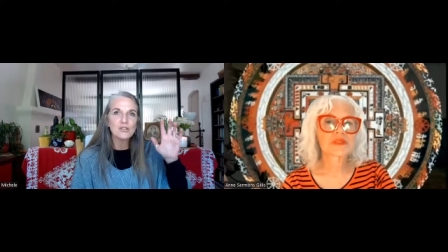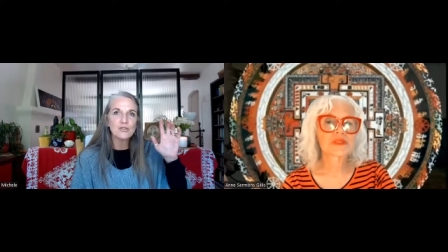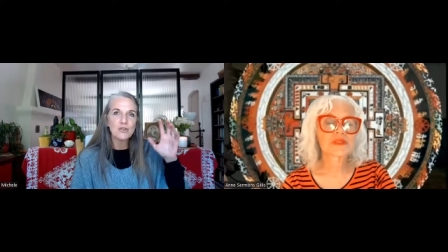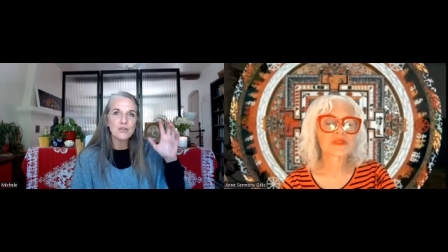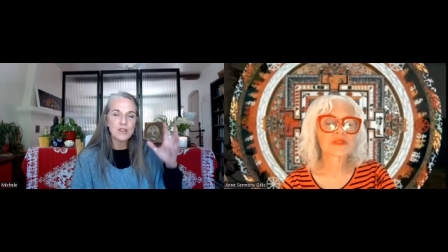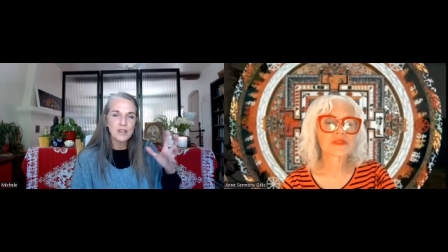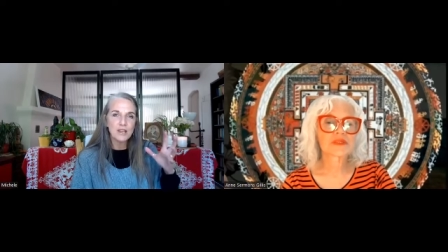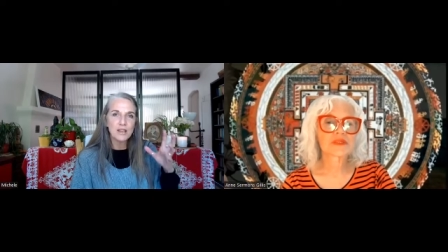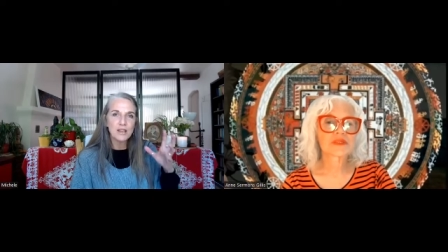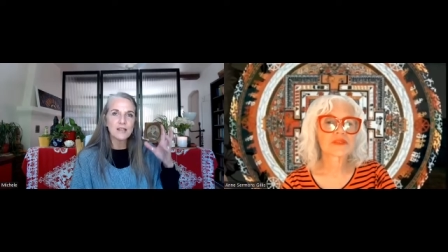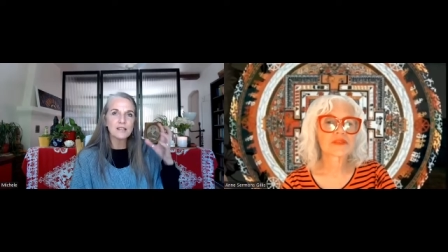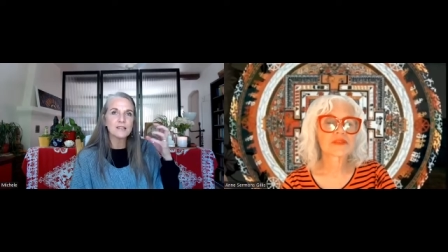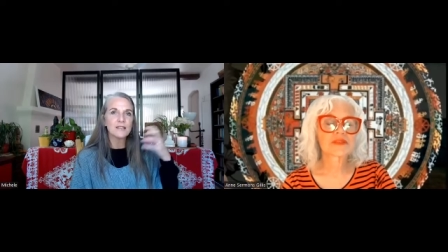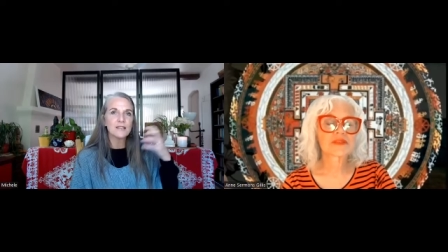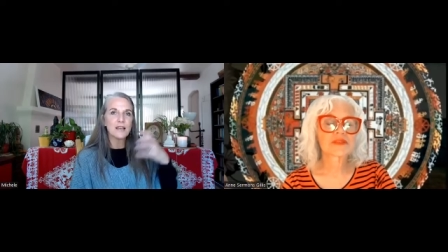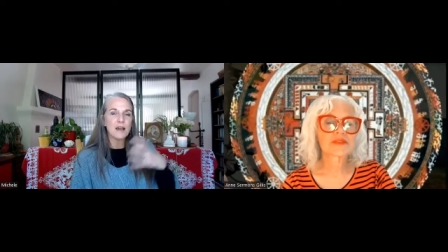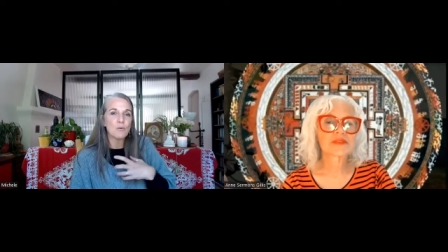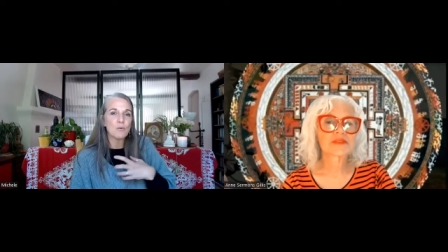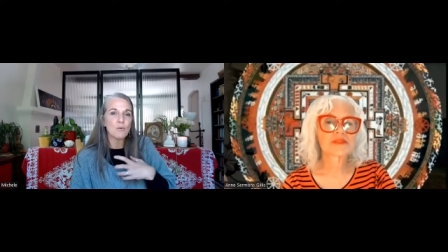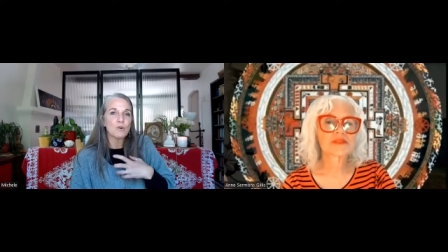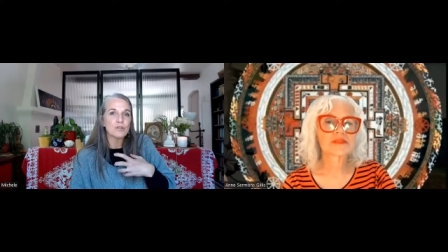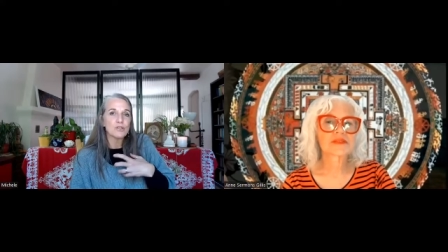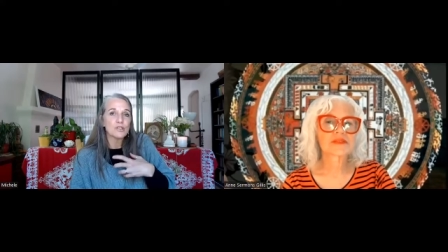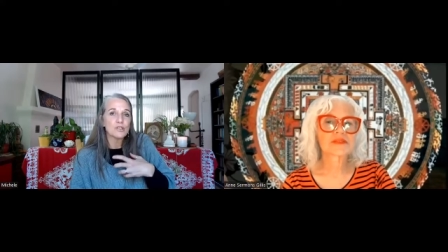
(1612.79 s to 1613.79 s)
things that
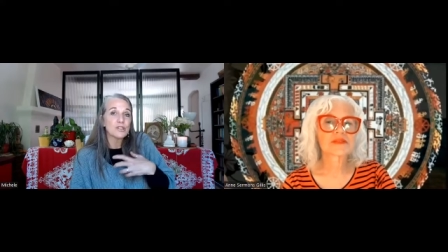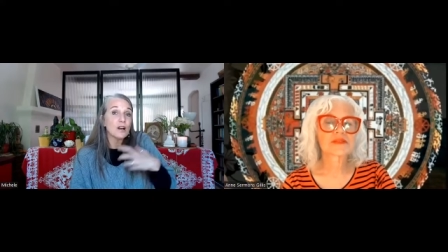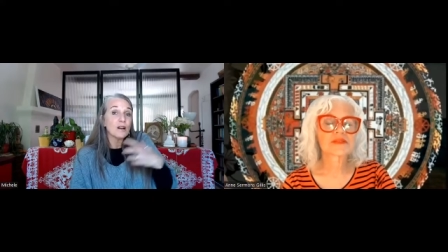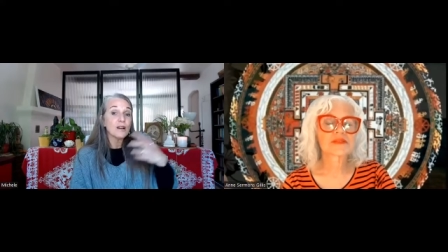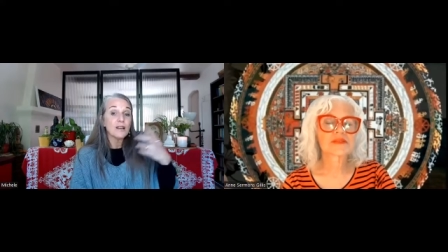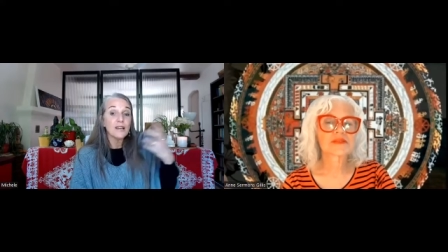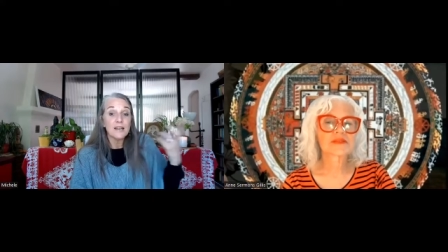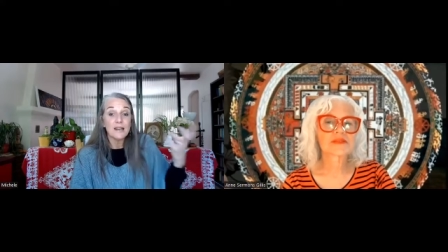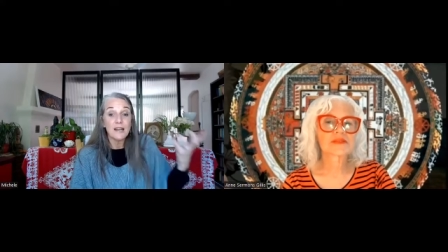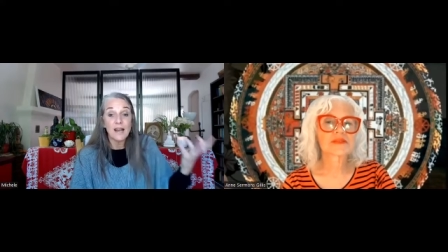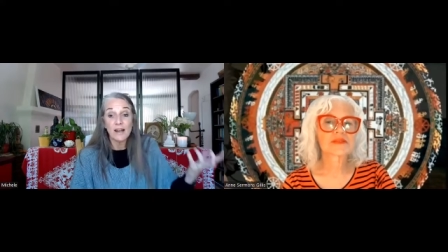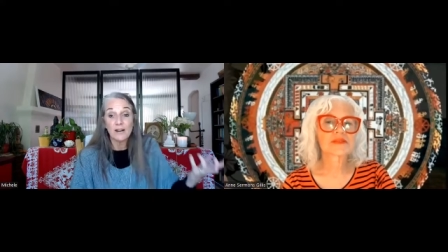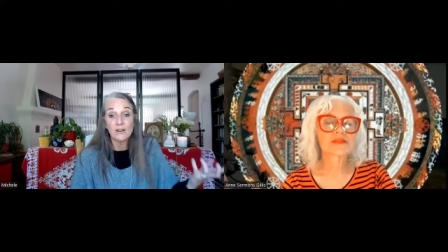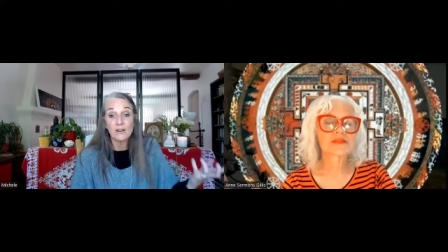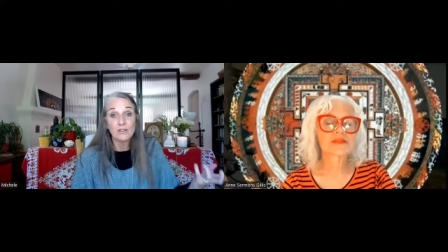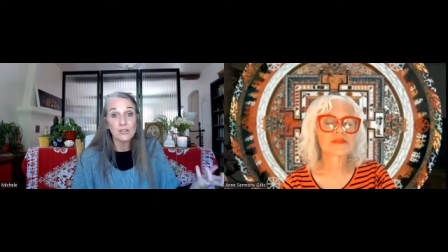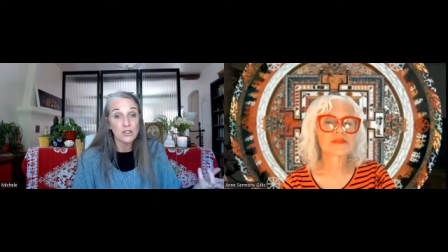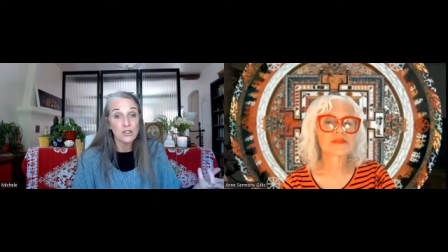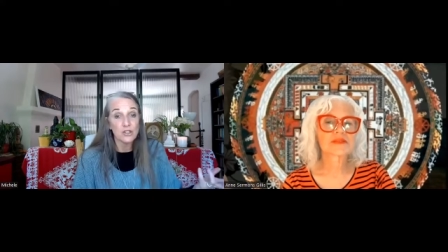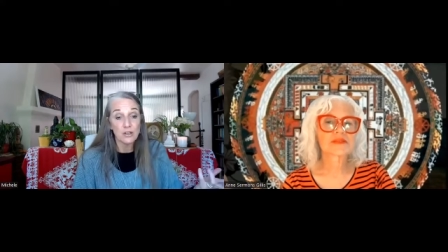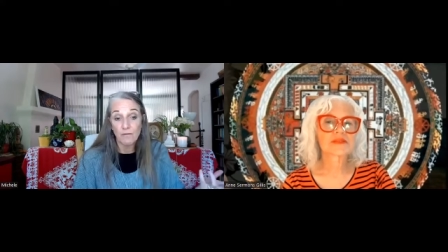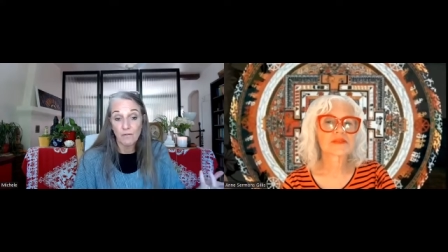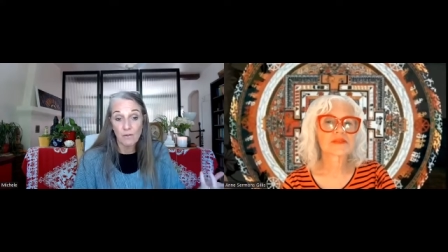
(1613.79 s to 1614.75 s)
were sucking energy